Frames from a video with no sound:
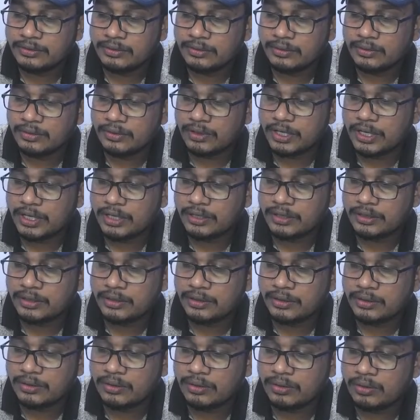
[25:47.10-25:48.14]
okay,
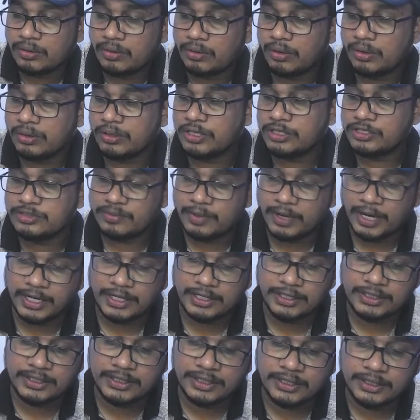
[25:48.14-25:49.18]
always
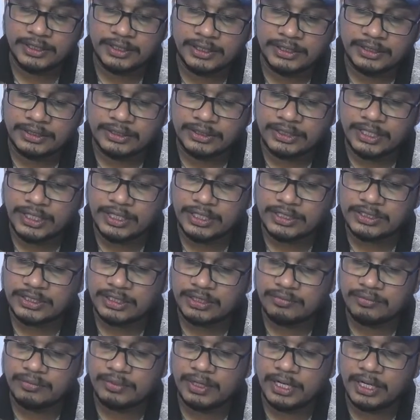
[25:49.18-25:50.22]
find things,
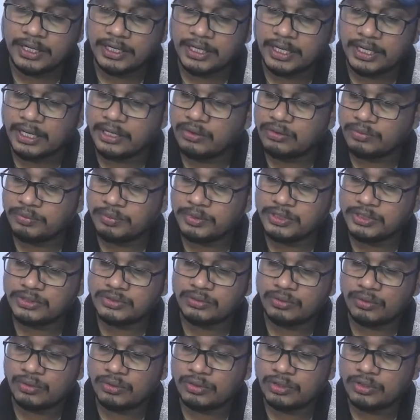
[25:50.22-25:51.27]
even a 10 rupees
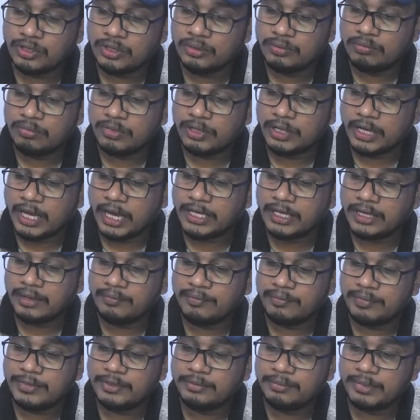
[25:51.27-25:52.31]
note. But I
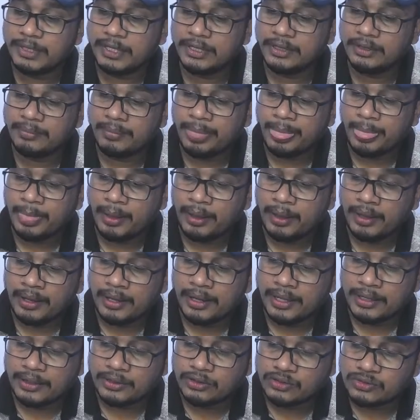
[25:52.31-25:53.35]
haven't been
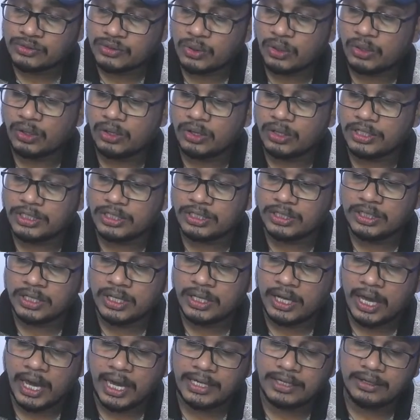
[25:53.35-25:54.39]
so lucky.
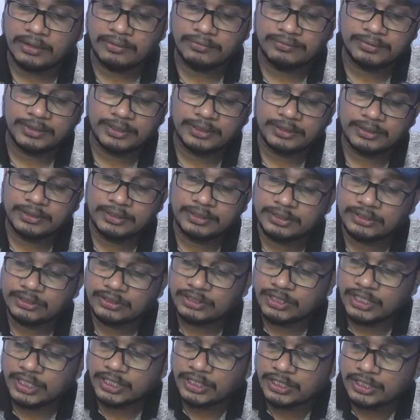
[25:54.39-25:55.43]
I often
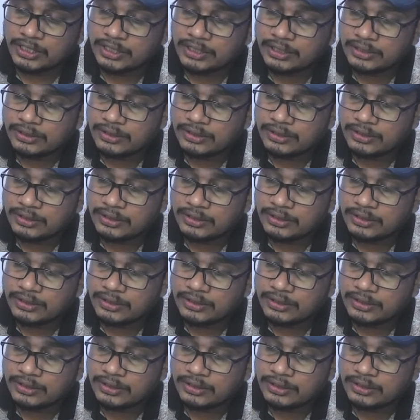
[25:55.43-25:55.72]
think